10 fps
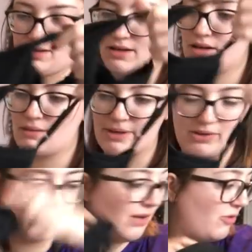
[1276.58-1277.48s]
Oh my
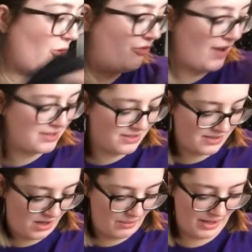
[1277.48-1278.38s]
god, I've got
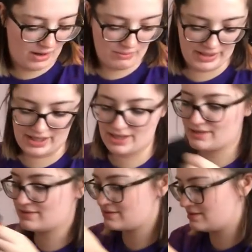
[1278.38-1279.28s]
vests coming up my
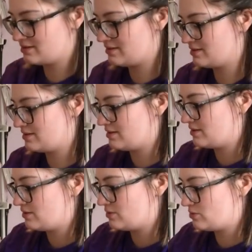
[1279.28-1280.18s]
ears.
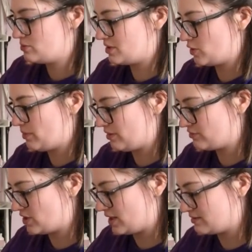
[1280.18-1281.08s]
Oh, another pair of
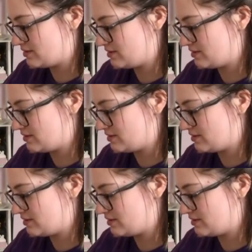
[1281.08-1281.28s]
tights.